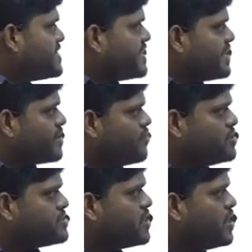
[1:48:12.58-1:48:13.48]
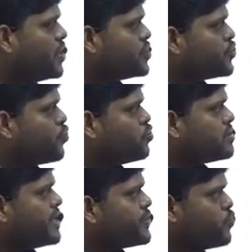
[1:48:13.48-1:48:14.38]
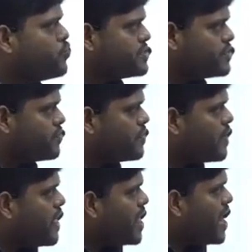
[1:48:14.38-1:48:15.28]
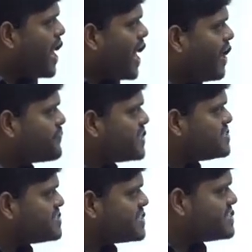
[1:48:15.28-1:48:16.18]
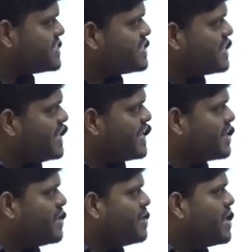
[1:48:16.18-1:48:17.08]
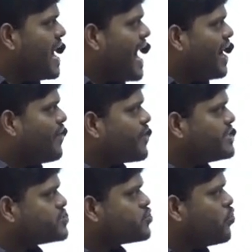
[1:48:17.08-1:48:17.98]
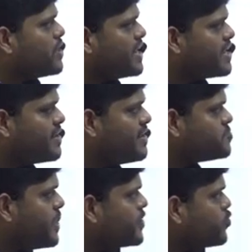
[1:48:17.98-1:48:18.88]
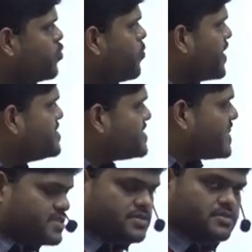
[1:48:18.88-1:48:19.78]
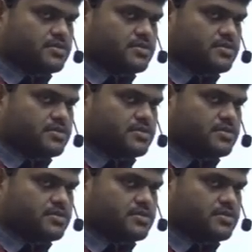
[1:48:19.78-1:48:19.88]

inning was 2320. After 60th inning, average score increased by 2.6.